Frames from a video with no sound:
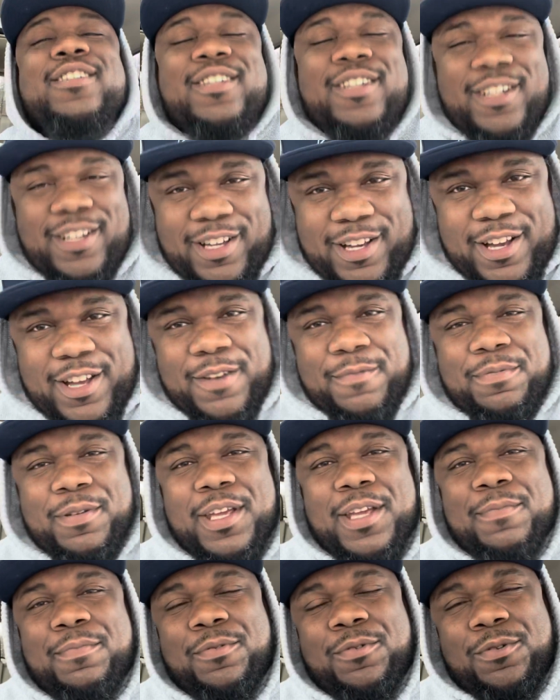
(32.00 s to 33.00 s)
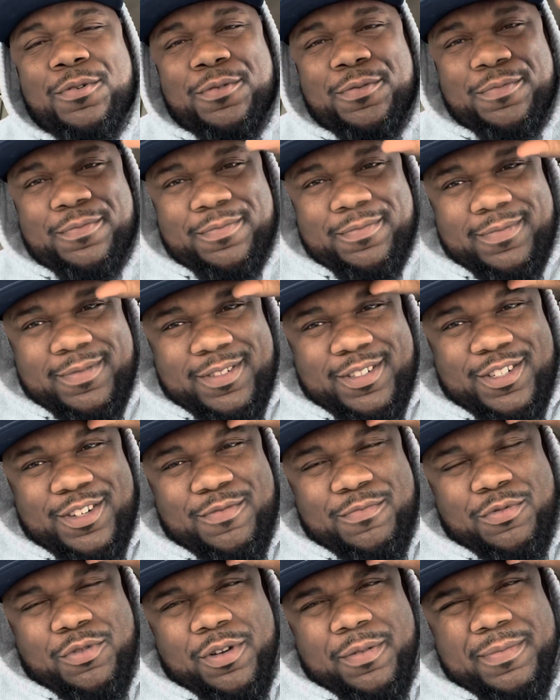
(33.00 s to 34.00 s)
good, people? It's your
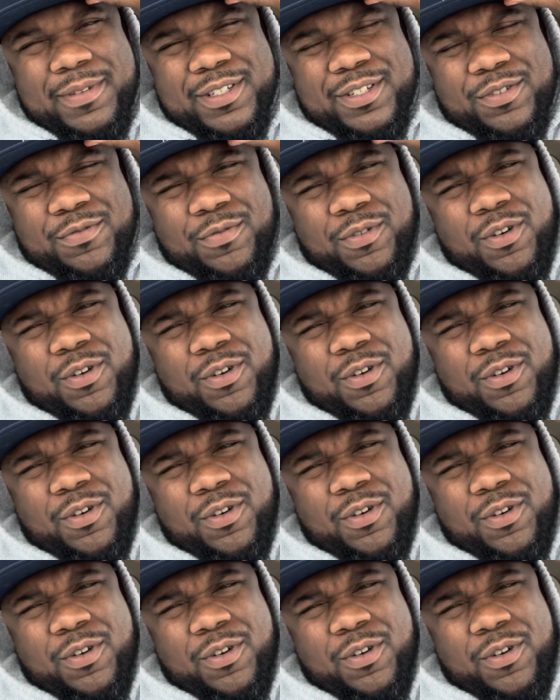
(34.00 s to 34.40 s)
boy, Mr.